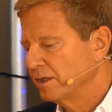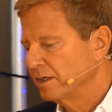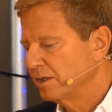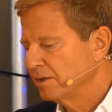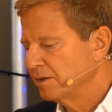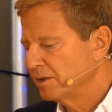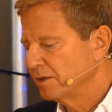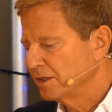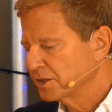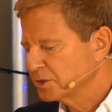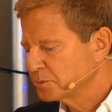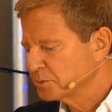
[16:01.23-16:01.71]

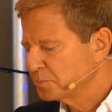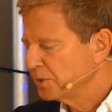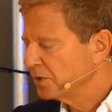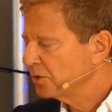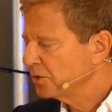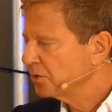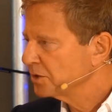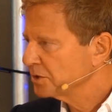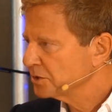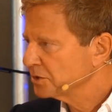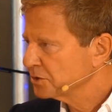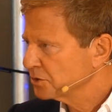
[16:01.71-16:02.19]
uh,
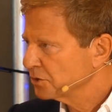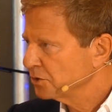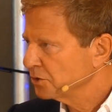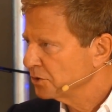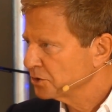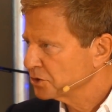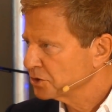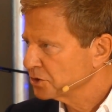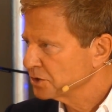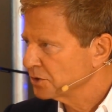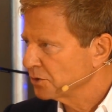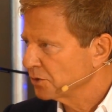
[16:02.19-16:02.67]
experienced
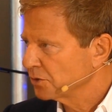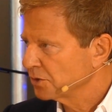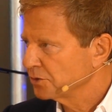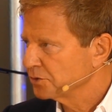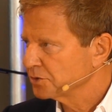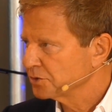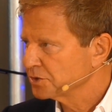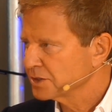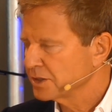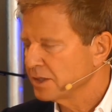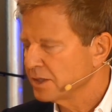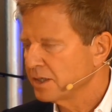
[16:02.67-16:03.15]
surgeons on
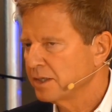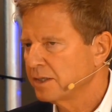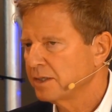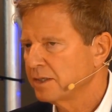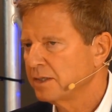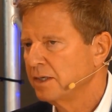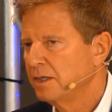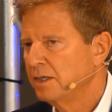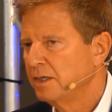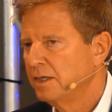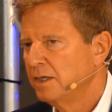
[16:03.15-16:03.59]
your side,